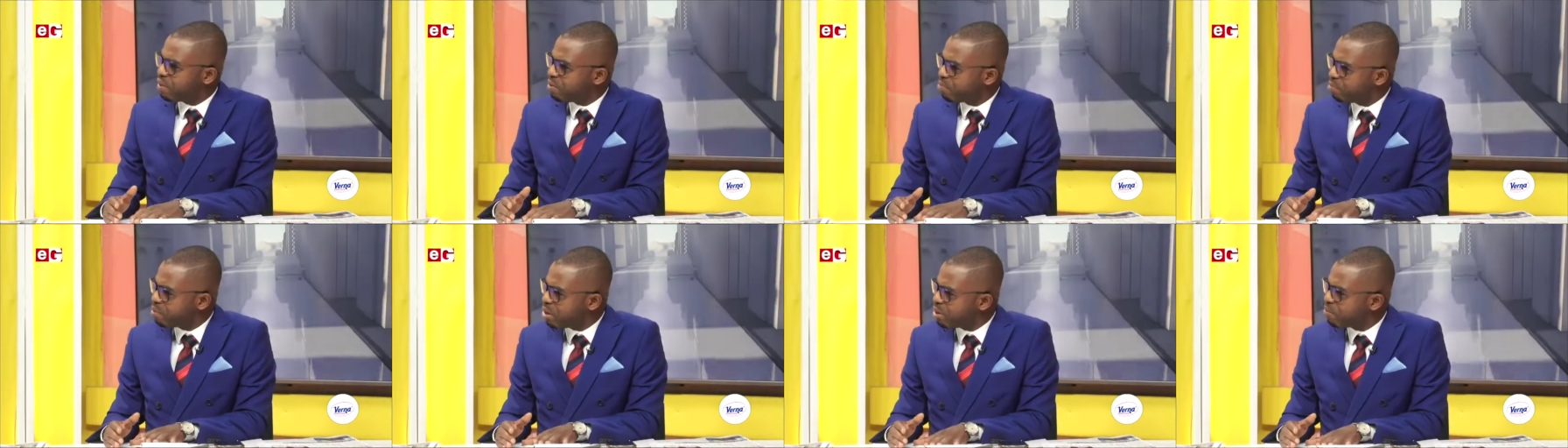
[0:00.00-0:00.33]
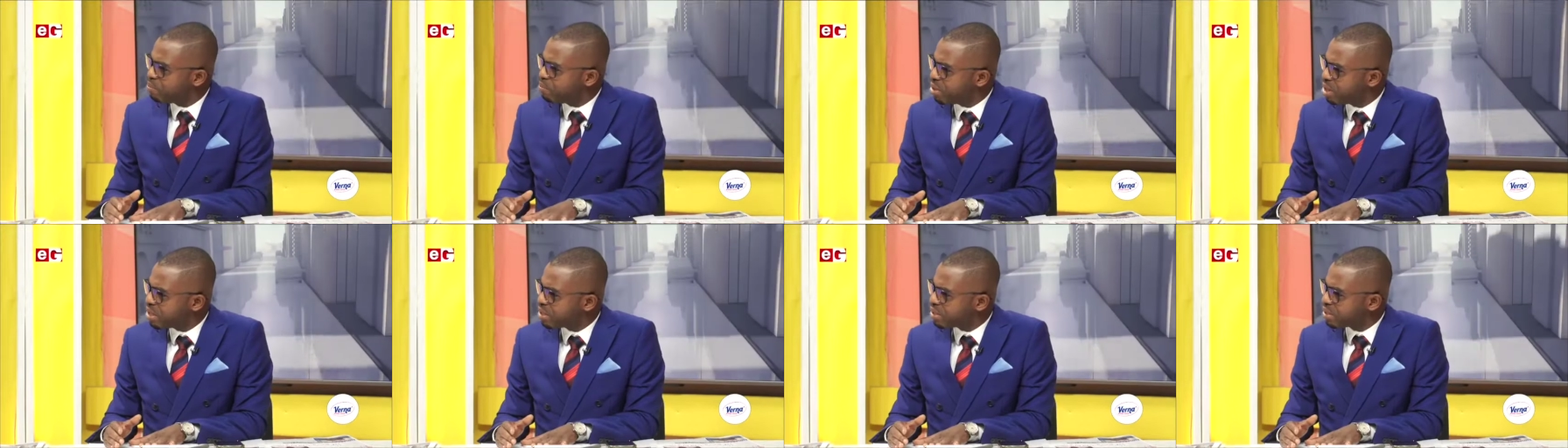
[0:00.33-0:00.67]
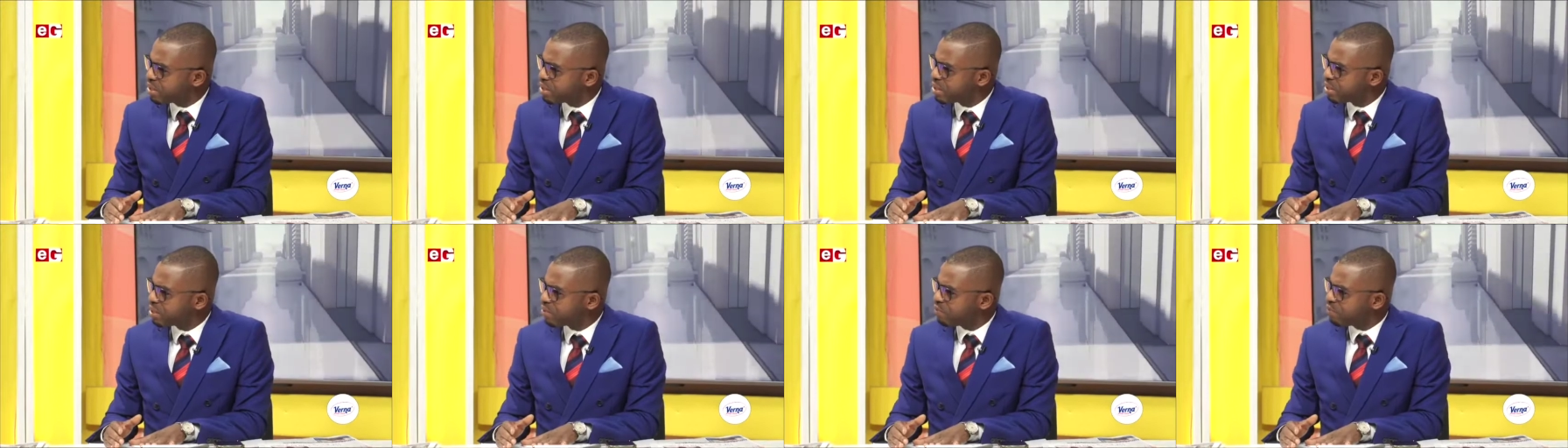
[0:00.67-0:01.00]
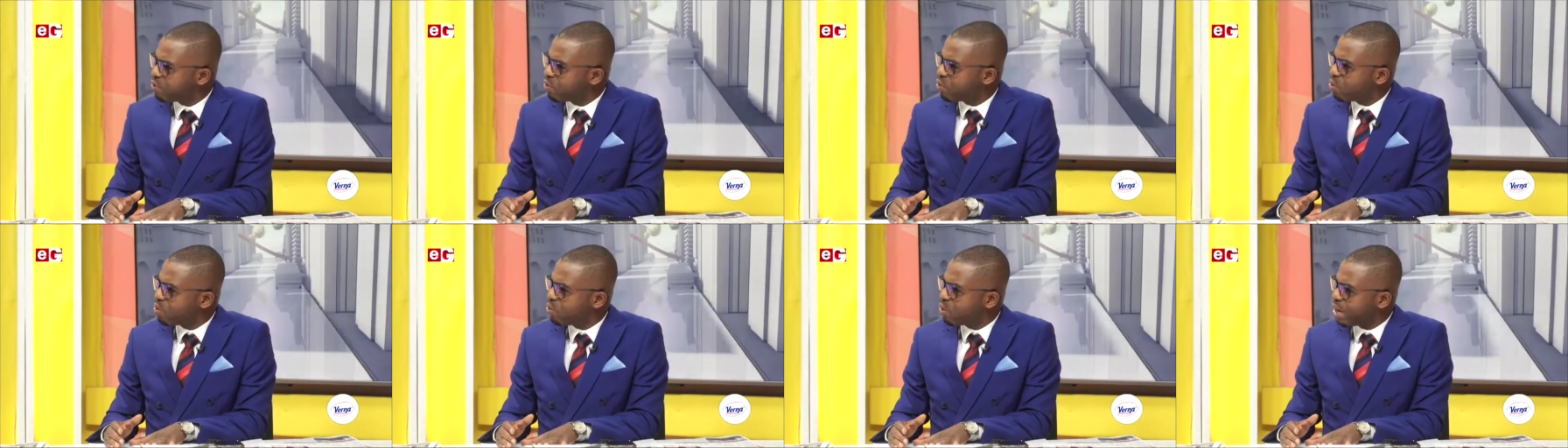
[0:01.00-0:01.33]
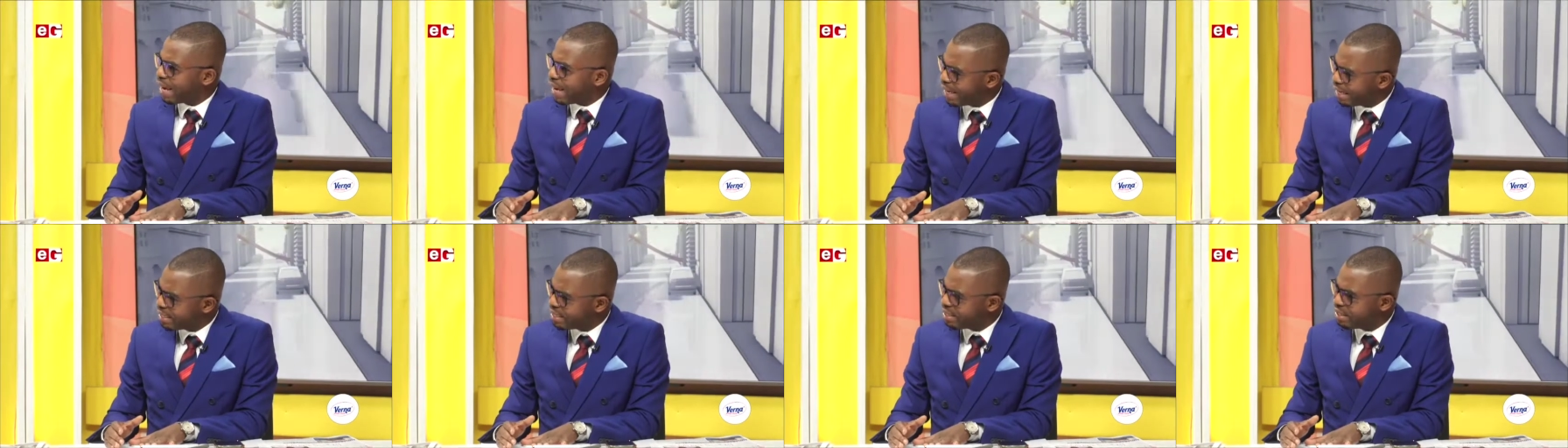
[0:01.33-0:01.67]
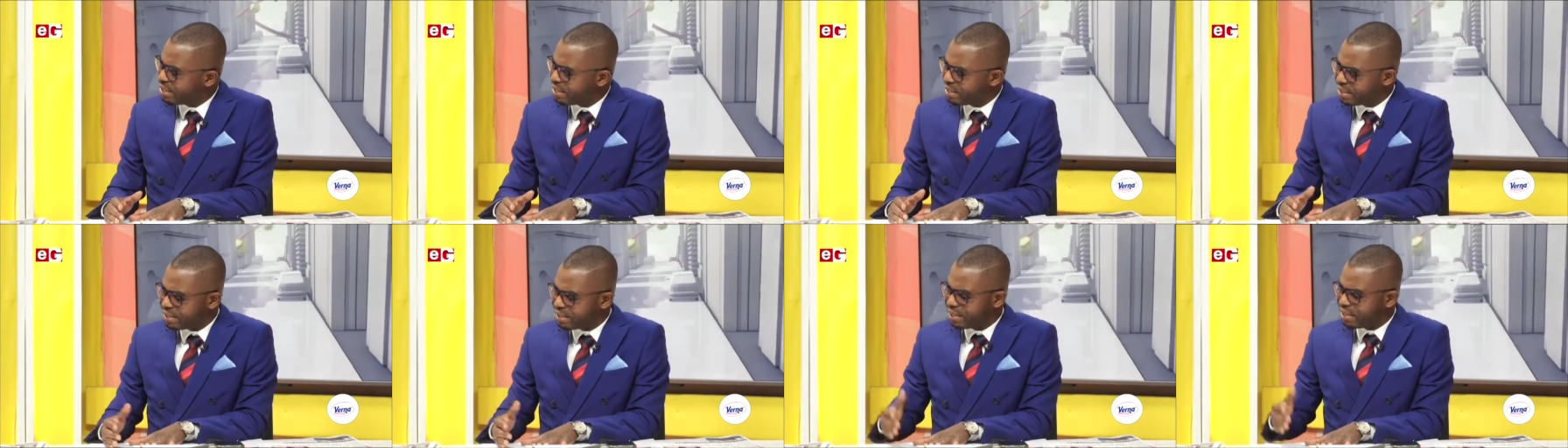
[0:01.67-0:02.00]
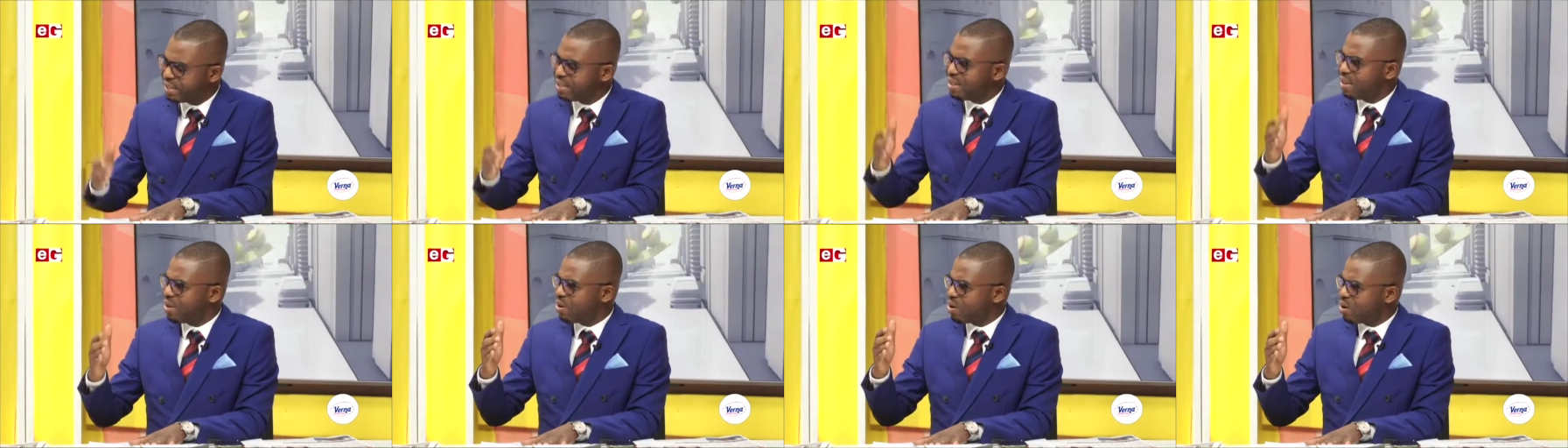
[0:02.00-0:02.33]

members for NDC,